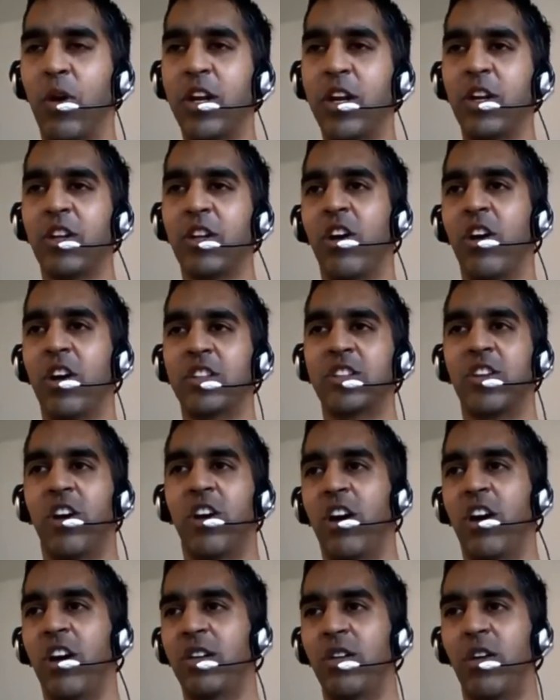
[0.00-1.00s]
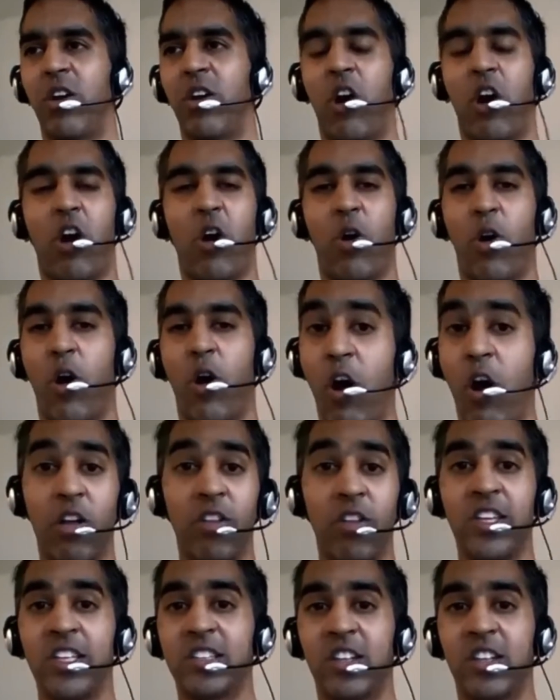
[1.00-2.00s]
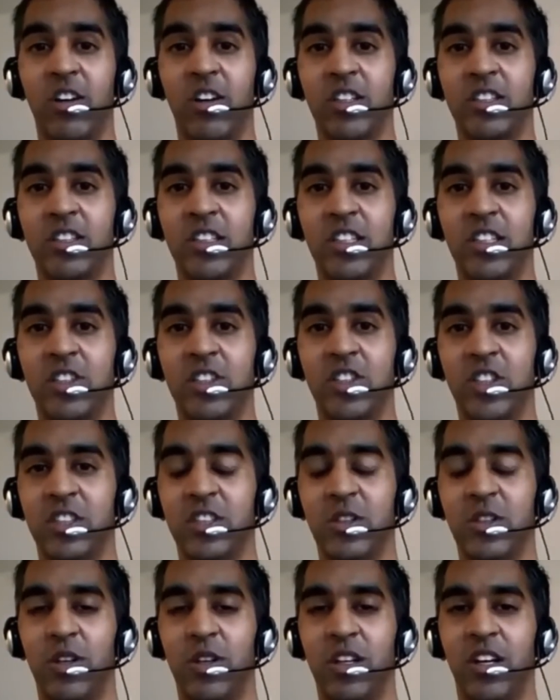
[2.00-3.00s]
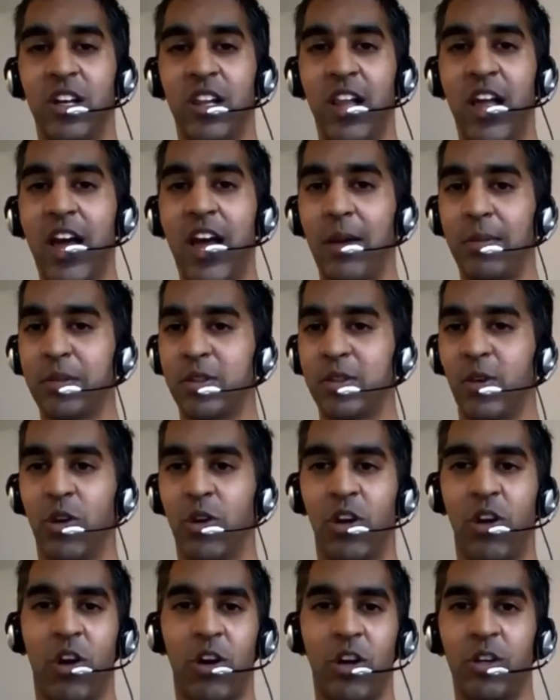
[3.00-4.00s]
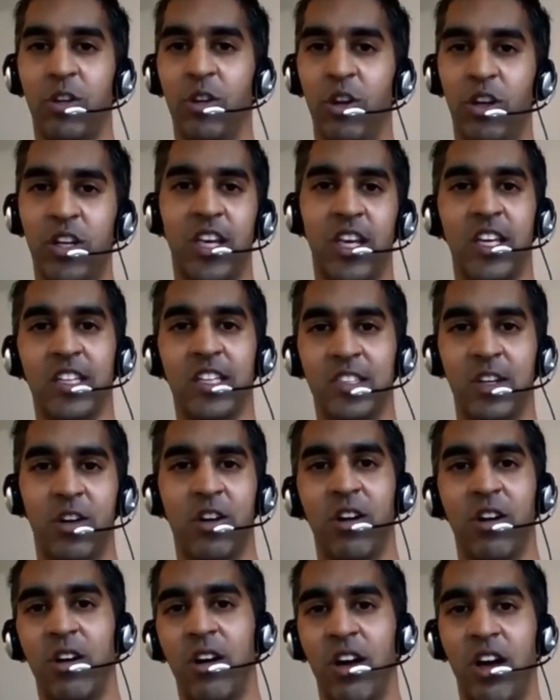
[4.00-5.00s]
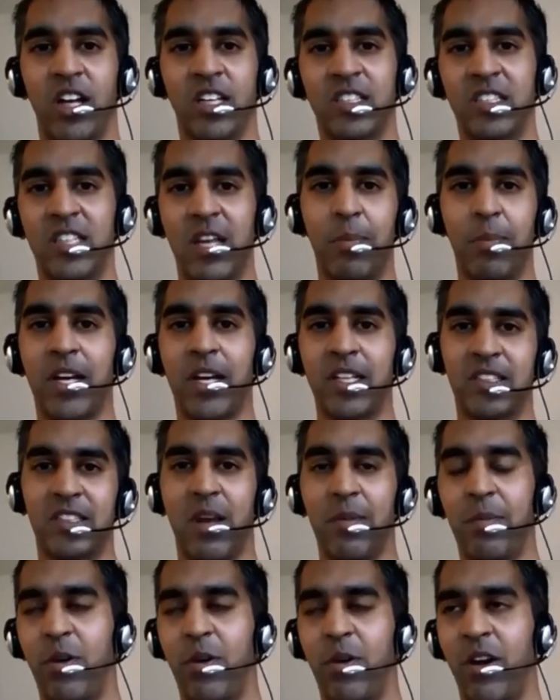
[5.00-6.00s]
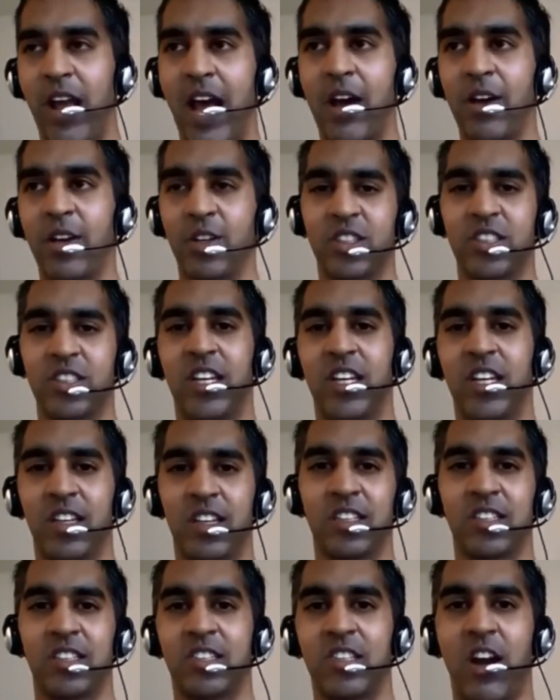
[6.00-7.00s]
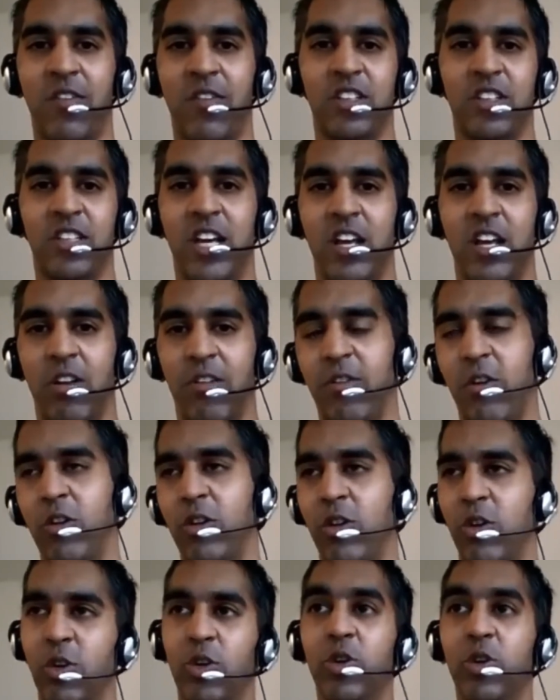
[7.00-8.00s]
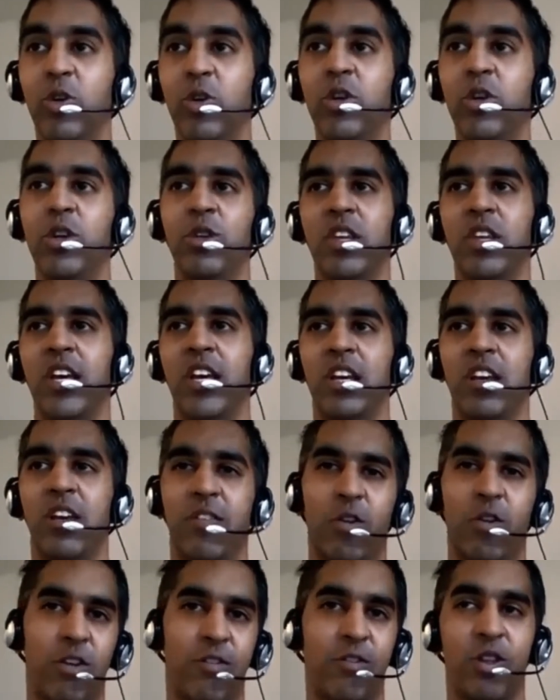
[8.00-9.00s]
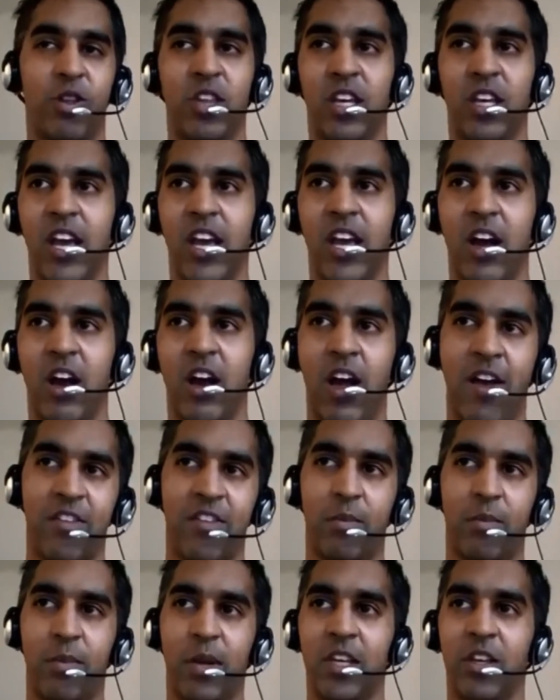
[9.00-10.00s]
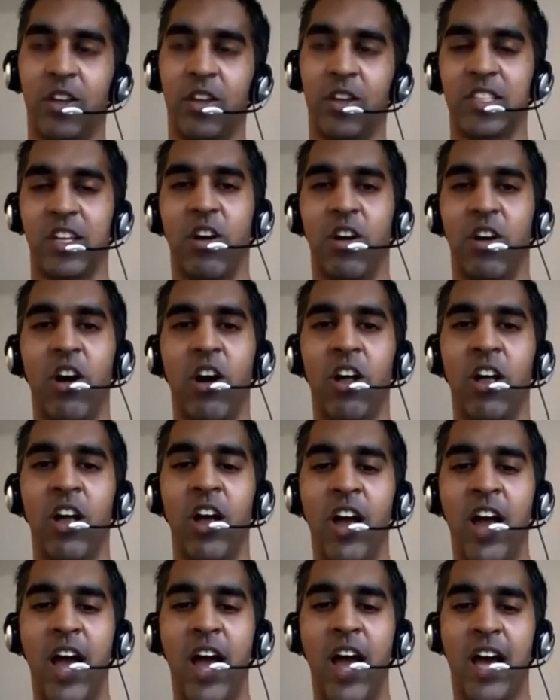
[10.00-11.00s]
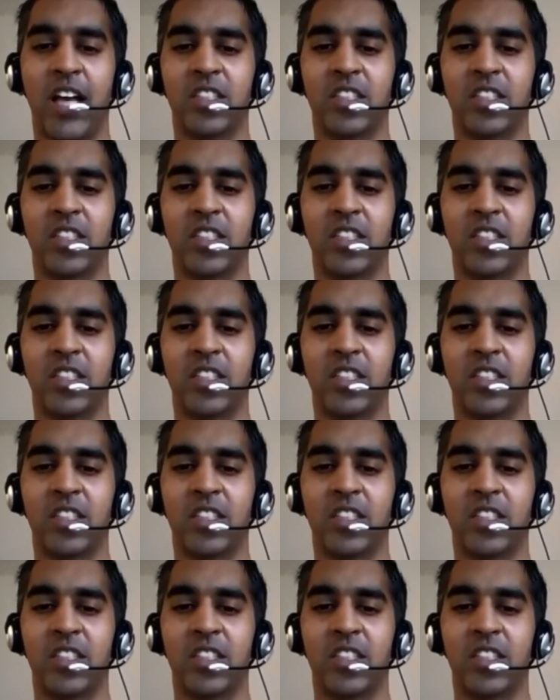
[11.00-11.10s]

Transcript: I mean, what are your thoughts on are, are, all these currencies just going to collapse, or are you looking? Is there a step by step on how you're seeing this sovereign debt unfold, or who do you think, if, if you think uh, uh, have an opinion on this at all,